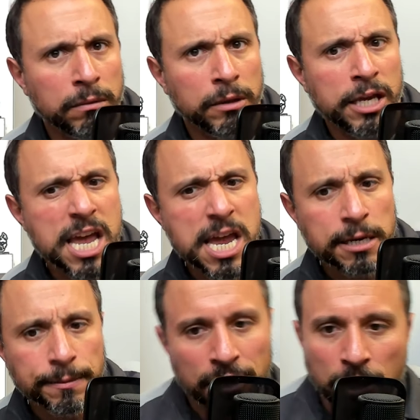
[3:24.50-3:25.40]
Gee,
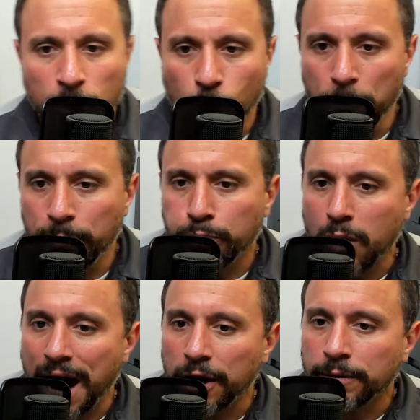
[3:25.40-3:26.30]
Group
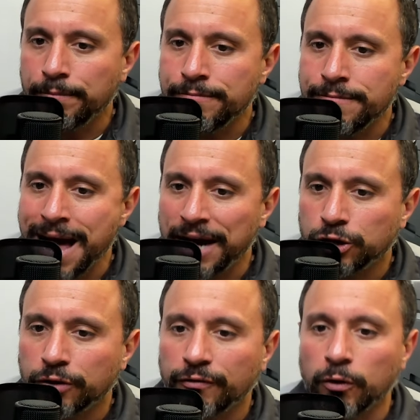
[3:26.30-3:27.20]
Product
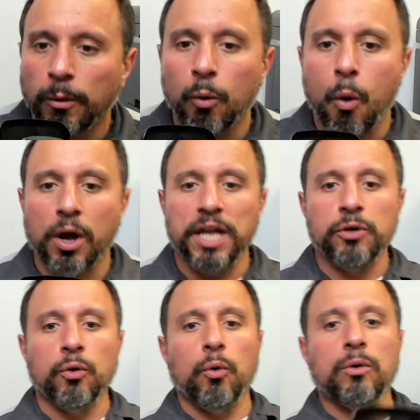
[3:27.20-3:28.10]
Manager for Milwaukee Tool.